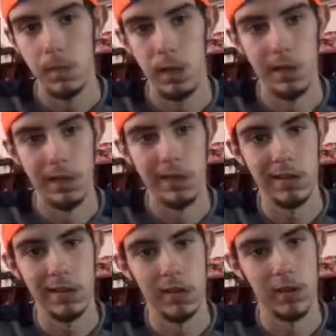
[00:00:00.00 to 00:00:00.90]

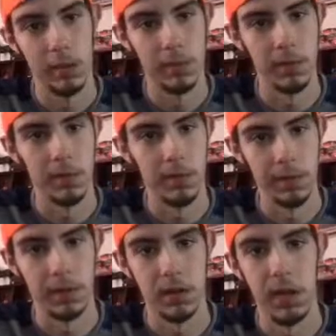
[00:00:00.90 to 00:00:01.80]
Unless something
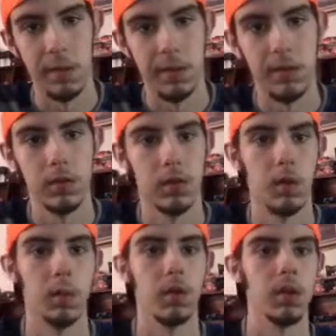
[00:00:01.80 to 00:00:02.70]
different happens or
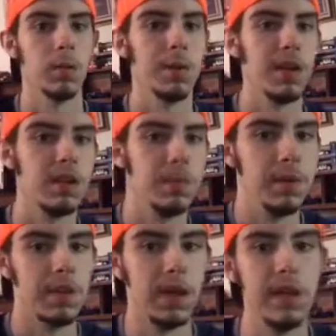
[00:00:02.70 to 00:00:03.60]
I want to go back to
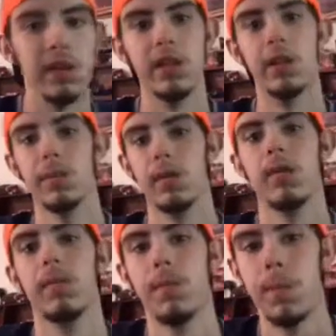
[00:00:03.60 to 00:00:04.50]
being KT
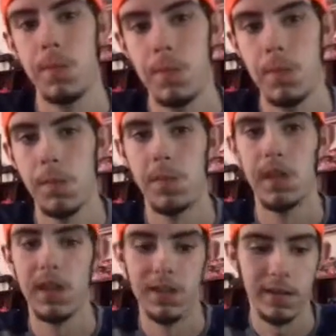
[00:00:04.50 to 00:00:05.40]
Dipper.
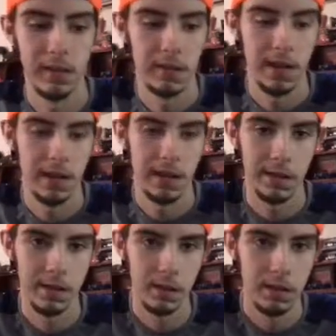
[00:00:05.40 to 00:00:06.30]
Because after,
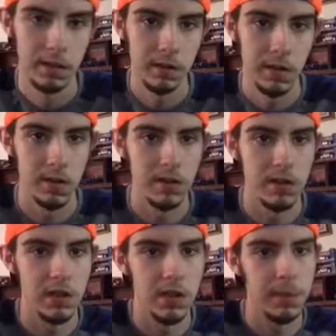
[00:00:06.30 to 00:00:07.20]
after uh,
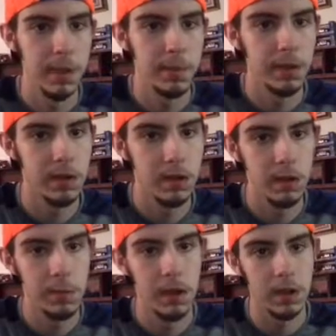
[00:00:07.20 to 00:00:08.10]
college, he might be
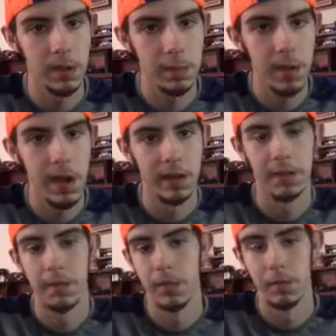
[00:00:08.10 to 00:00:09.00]
gone, he might come back.
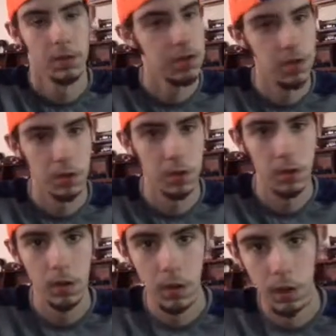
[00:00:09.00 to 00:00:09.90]
I'm not really sure
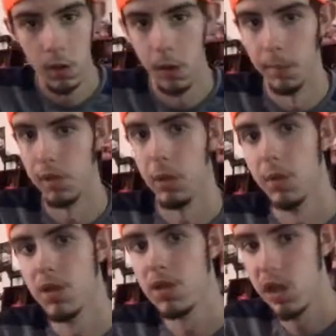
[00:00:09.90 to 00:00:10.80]
I'm going to do
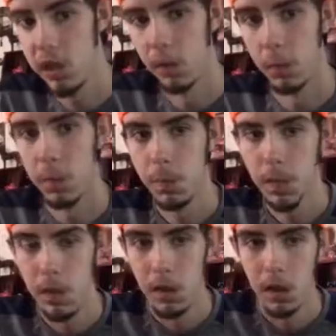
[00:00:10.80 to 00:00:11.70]
with this channel.
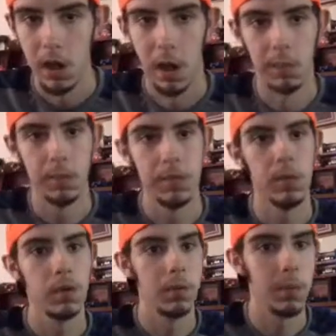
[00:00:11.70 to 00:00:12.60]
I'm
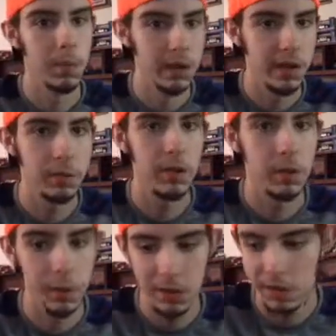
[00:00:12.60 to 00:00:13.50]
going to think about one day
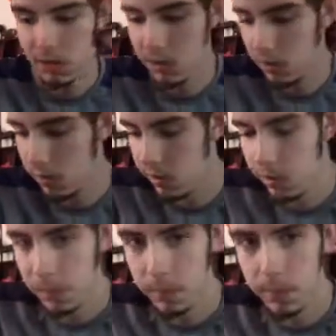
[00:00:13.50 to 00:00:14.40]
about quitting this
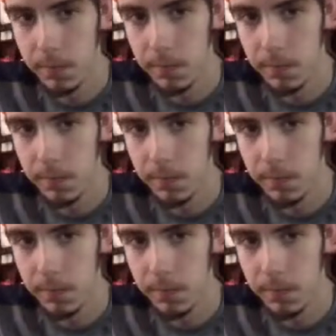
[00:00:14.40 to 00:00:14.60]
YouTube